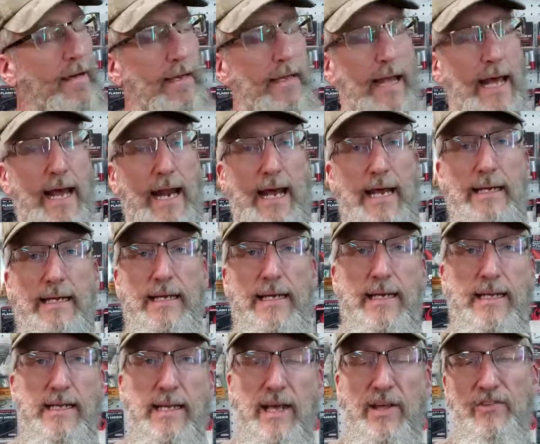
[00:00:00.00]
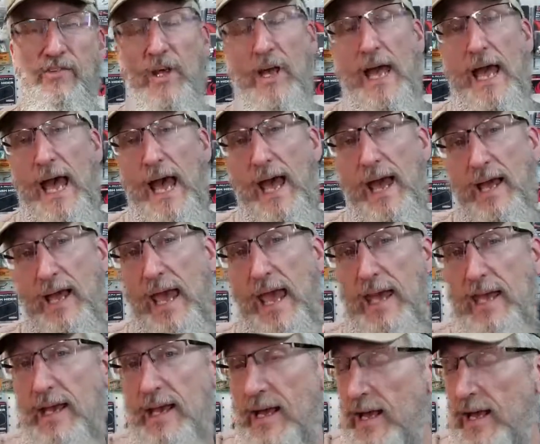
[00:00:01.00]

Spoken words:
Glad I did this. Hey,